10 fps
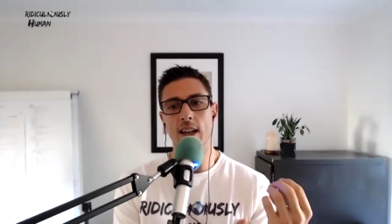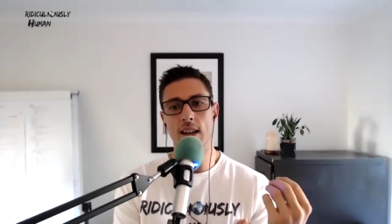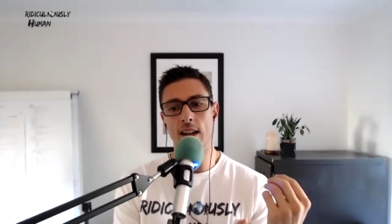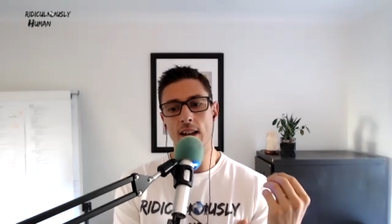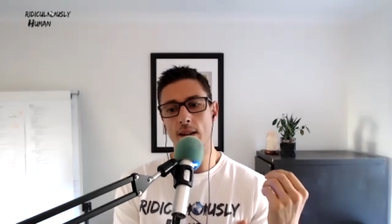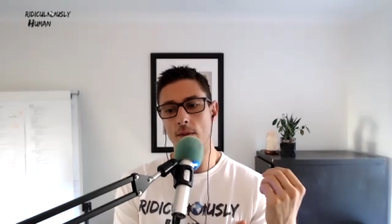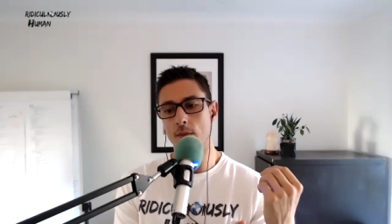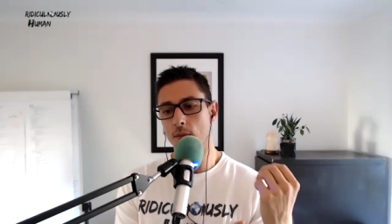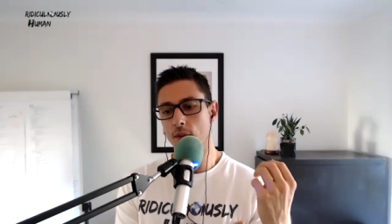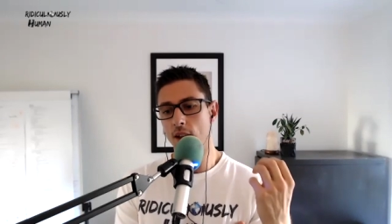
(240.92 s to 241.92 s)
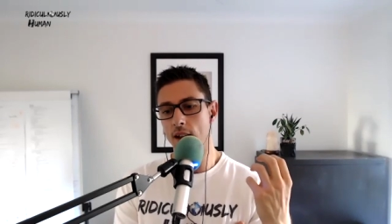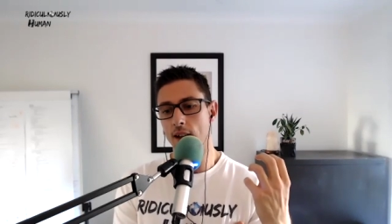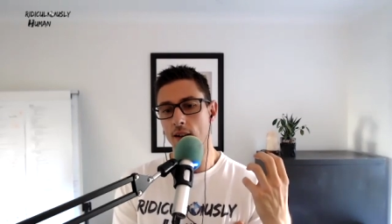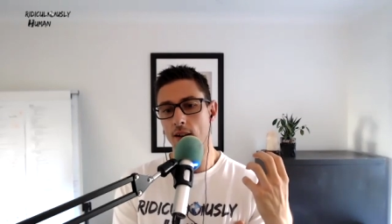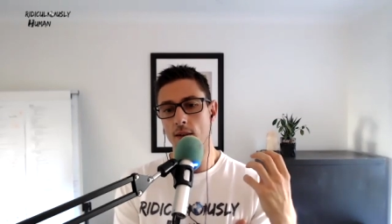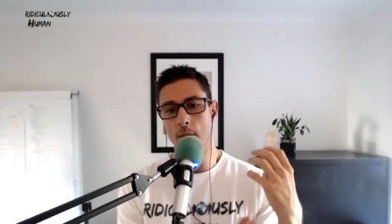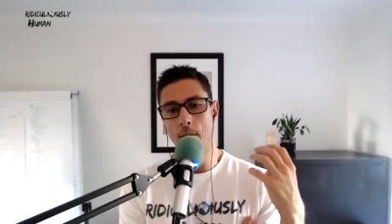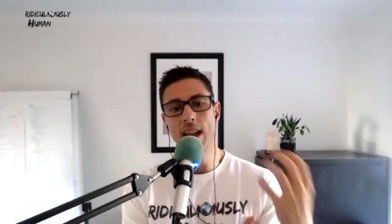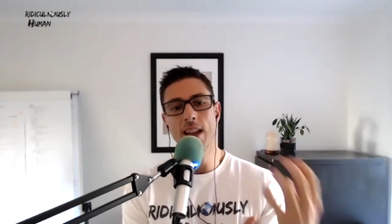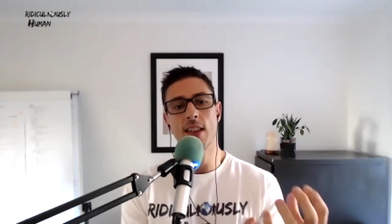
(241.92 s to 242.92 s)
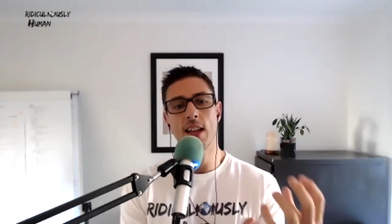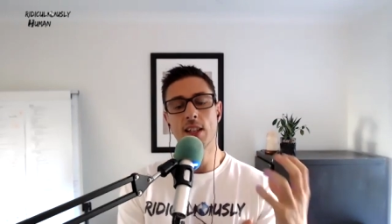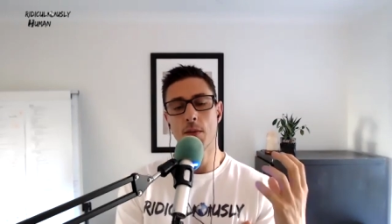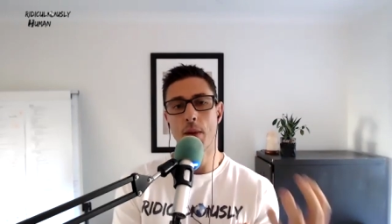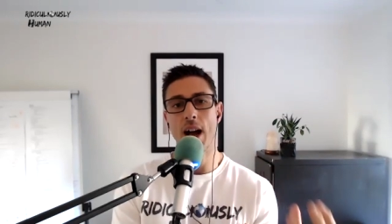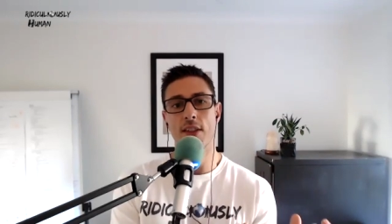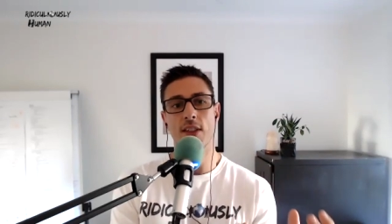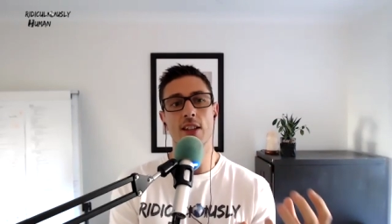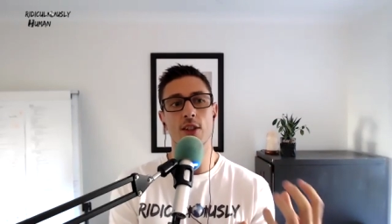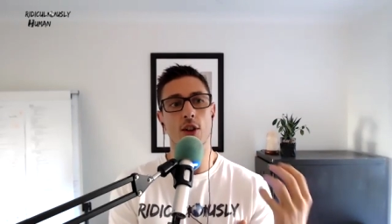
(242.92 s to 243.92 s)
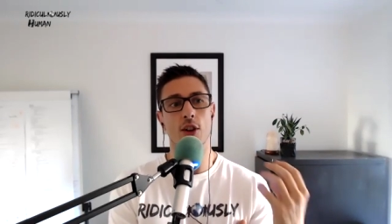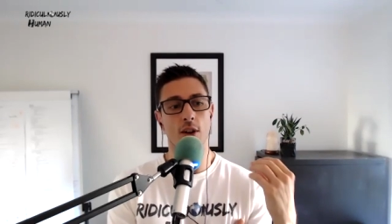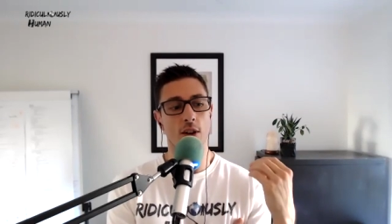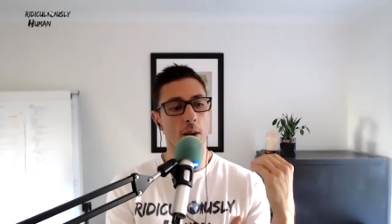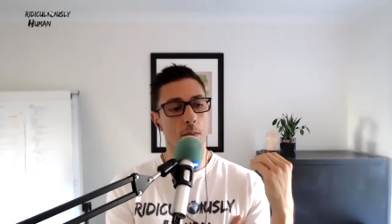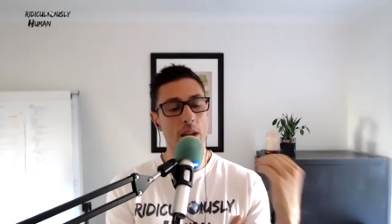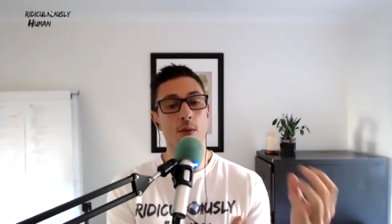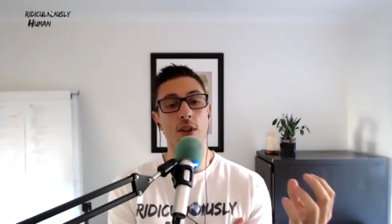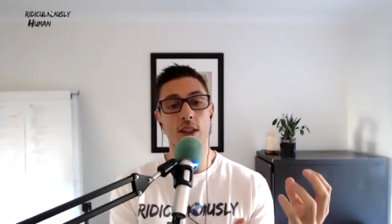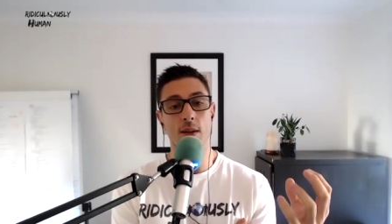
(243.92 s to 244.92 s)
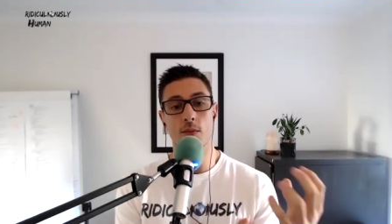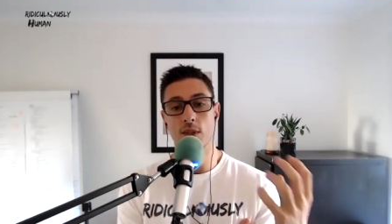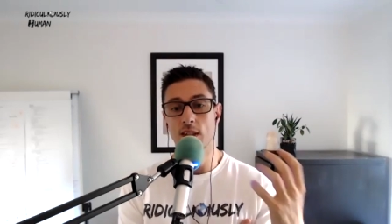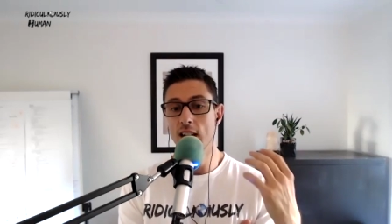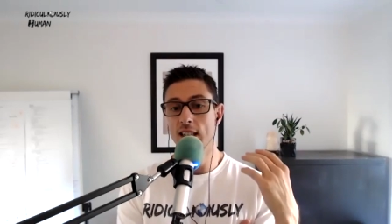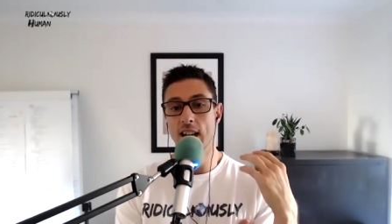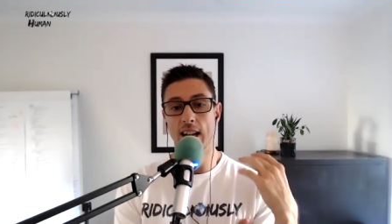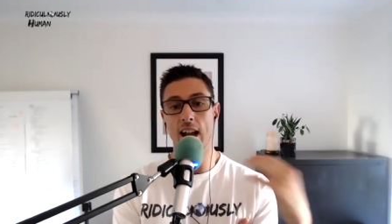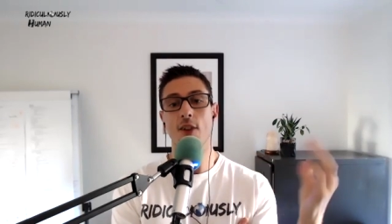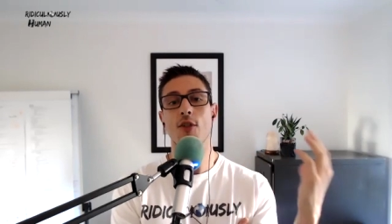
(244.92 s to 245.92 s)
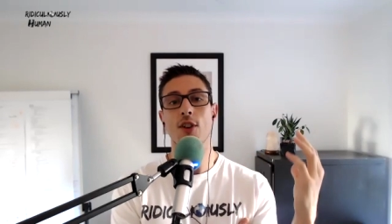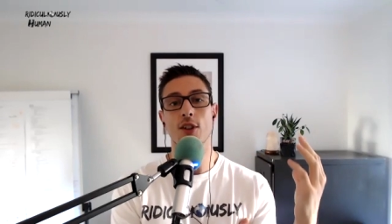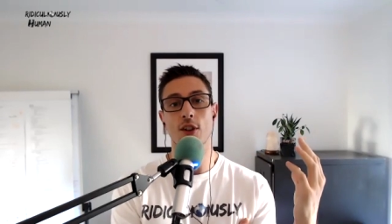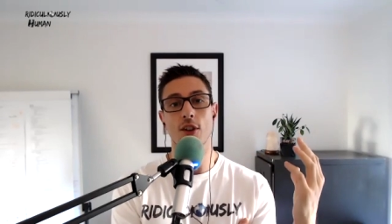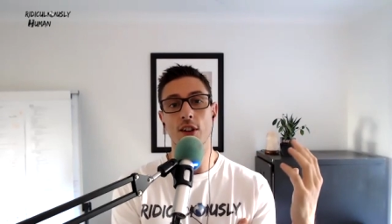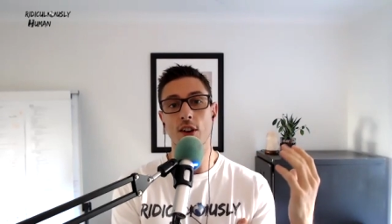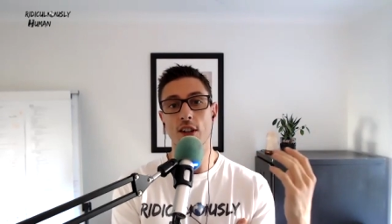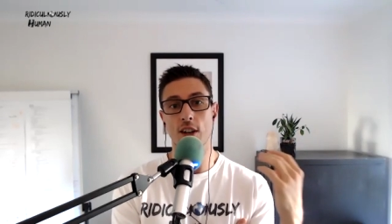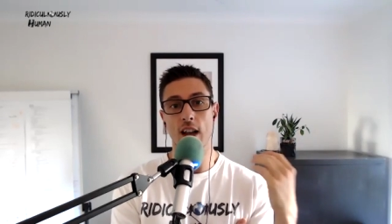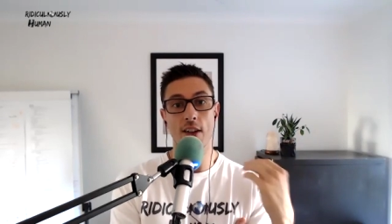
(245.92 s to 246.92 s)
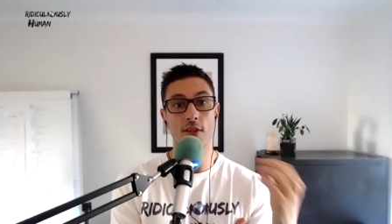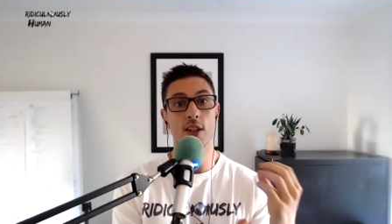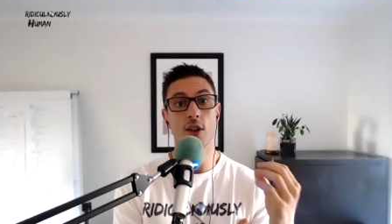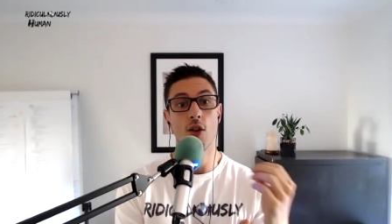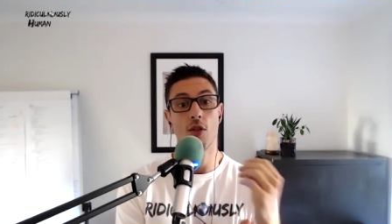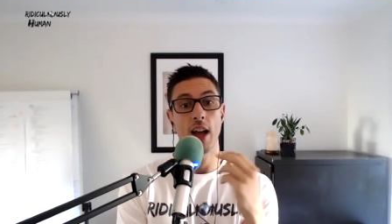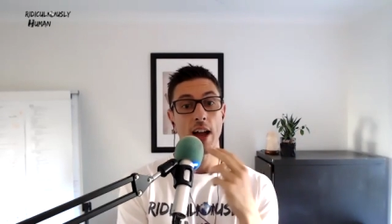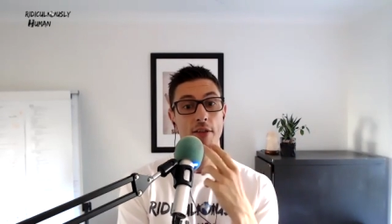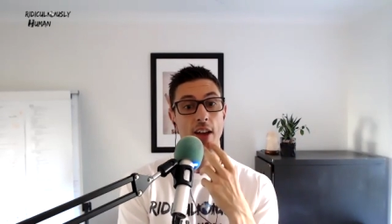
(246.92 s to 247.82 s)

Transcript: um, uh, make things and buy things that are going to be with him until he's like 100 years old. You know, he's going to have it his whole life.